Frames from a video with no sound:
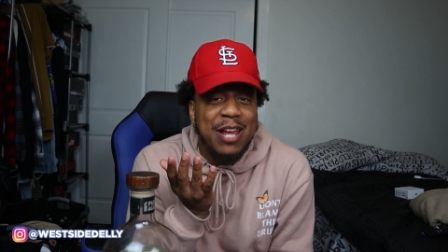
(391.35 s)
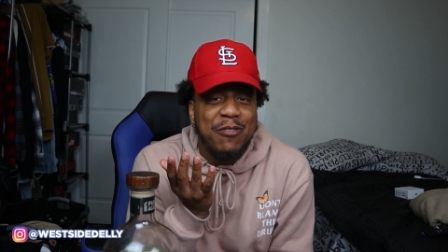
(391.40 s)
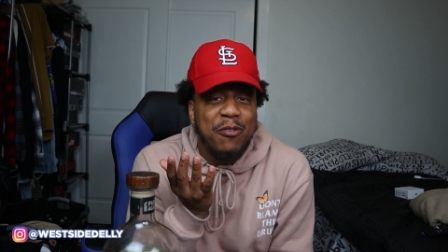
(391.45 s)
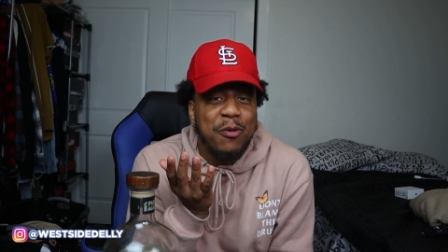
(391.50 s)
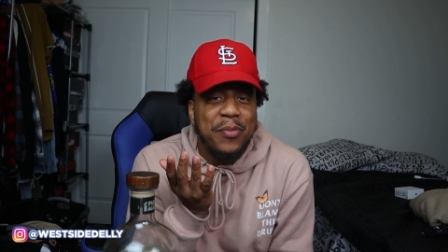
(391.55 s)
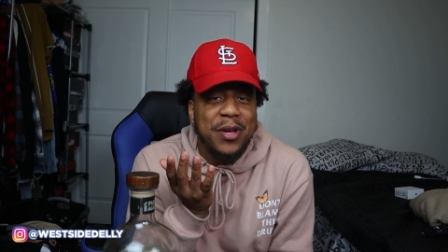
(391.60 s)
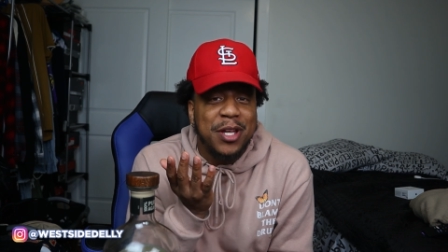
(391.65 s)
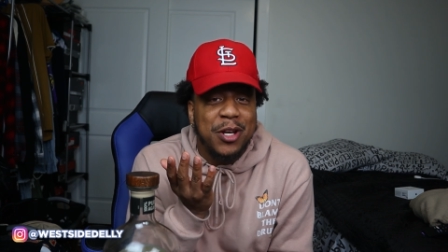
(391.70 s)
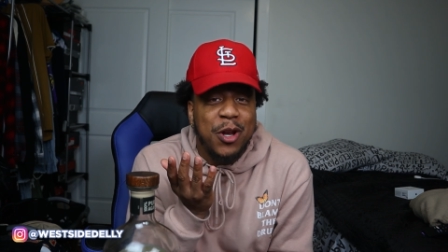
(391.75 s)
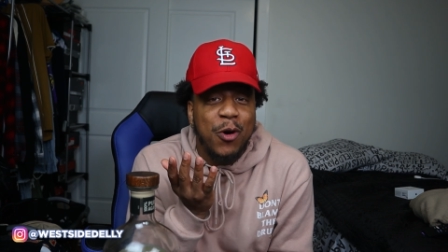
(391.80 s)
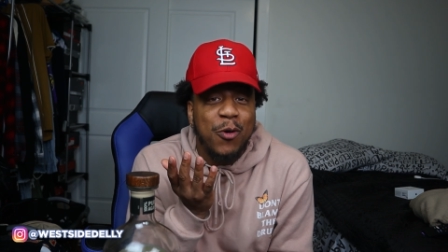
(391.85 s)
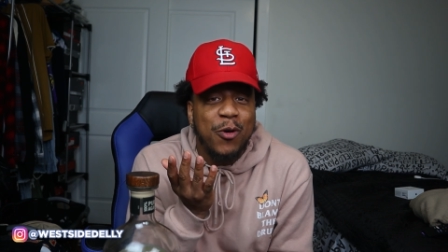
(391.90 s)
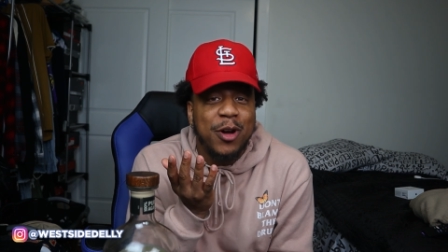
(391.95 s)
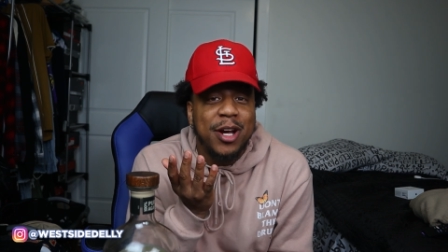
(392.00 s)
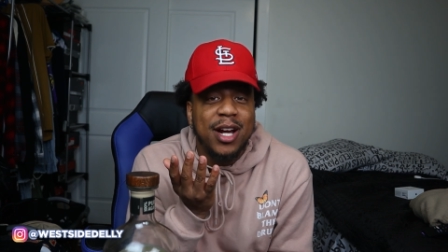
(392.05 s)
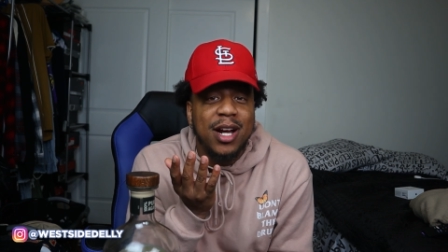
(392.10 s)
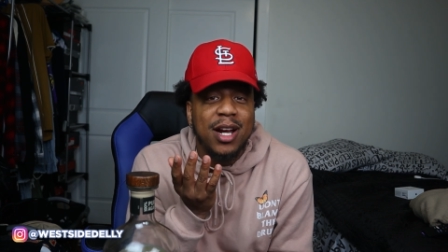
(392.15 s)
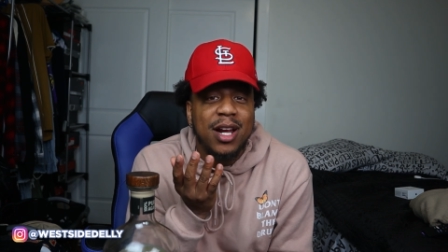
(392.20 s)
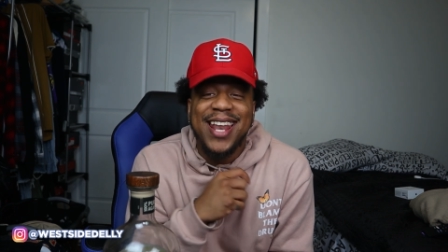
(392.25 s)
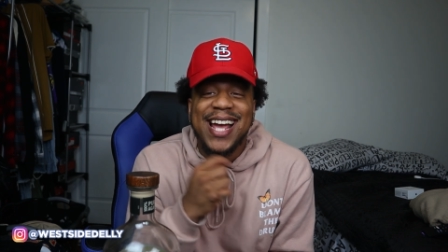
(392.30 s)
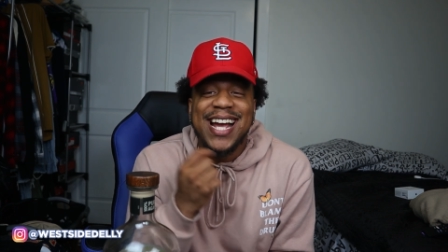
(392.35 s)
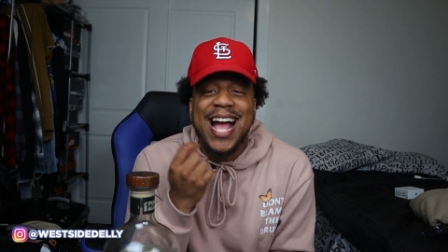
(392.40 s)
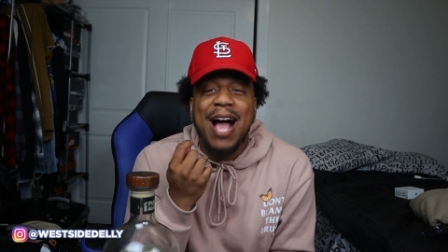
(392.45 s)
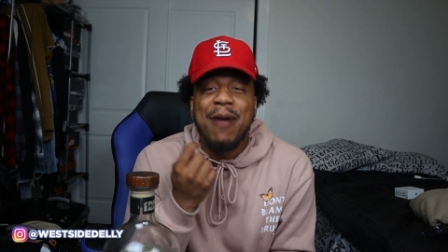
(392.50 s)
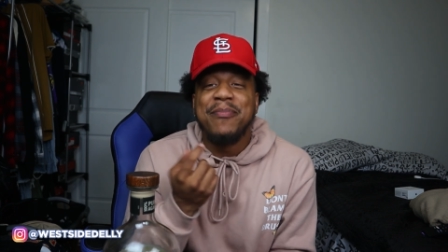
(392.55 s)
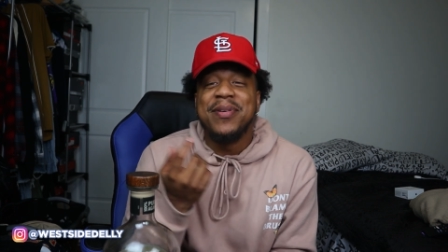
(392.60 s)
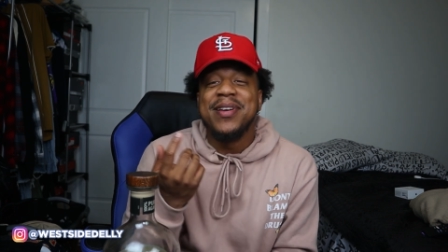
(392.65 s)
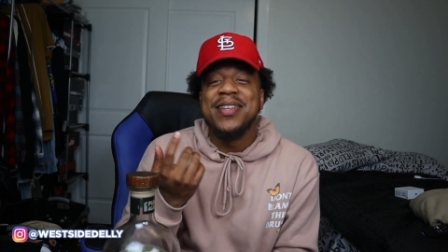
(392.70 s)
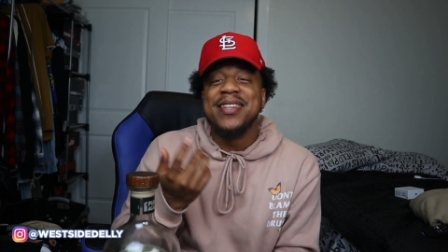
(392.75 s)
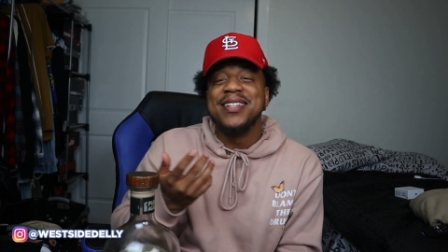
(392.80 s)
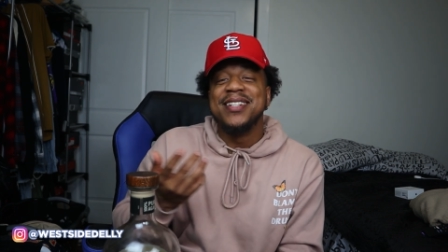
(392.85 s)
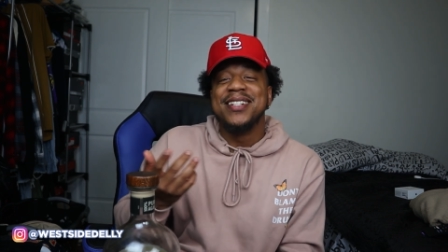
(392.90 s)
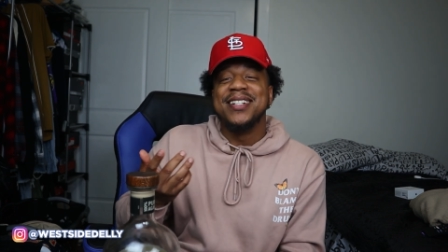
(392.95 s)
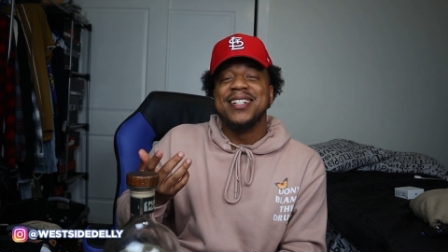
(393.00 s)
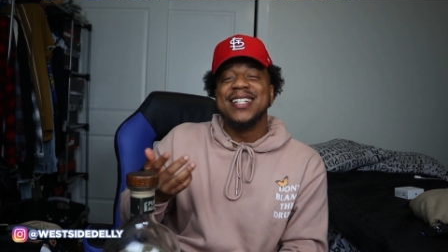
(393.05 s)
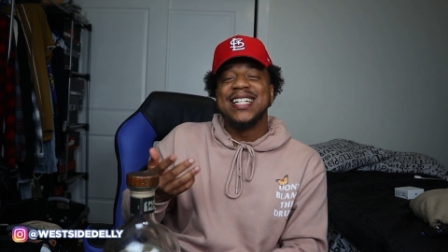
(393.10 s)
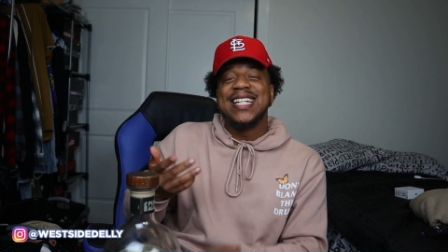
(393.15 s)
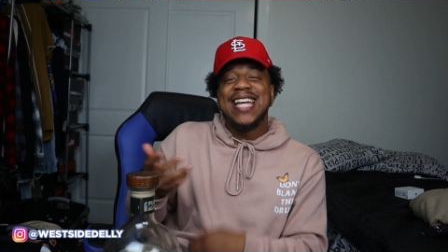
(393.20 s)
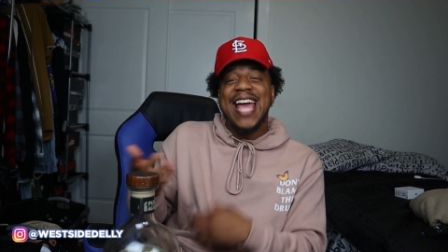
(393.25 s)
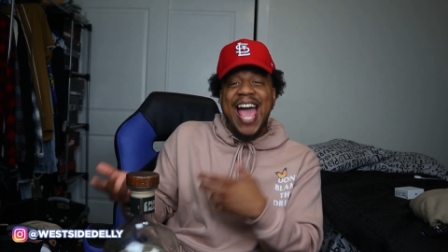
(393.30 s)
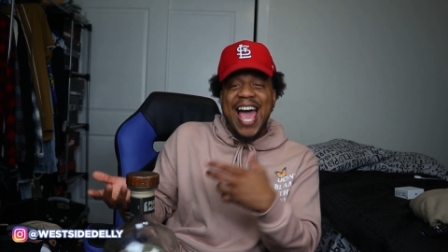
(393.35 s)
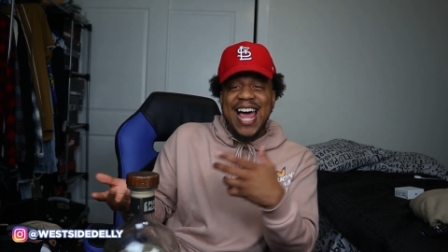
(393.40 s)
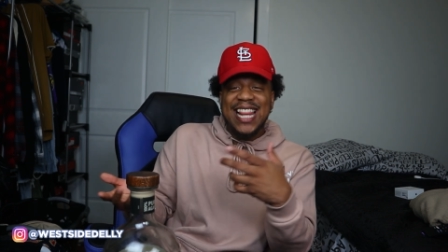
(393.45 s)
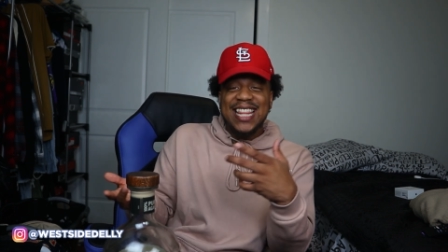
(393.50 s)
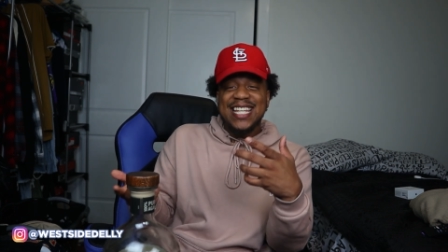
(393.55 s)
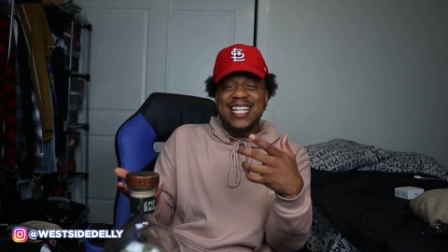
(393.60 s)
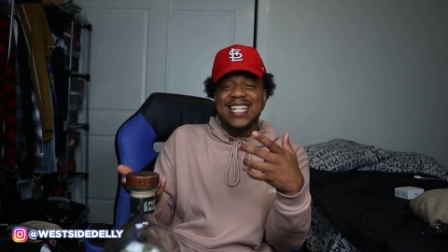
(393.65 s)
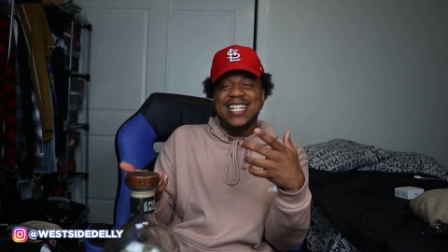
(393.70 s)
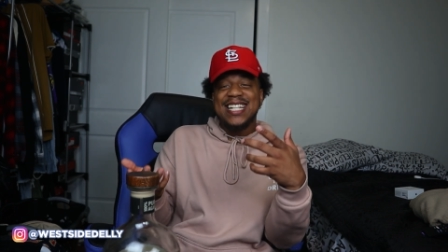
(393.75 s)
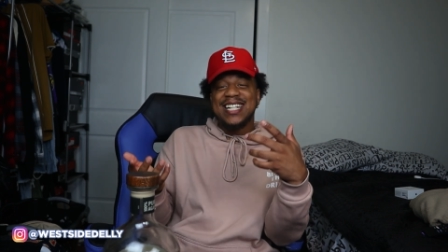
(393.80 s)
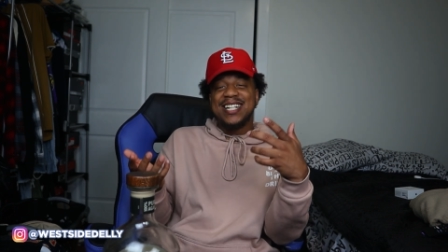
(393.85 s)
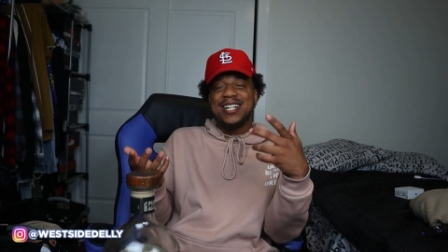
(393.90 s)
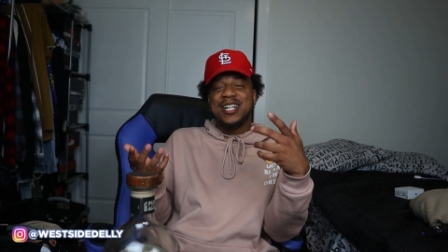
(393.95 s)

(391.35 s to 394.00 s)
never been nowhere. Like, I've been to Cali.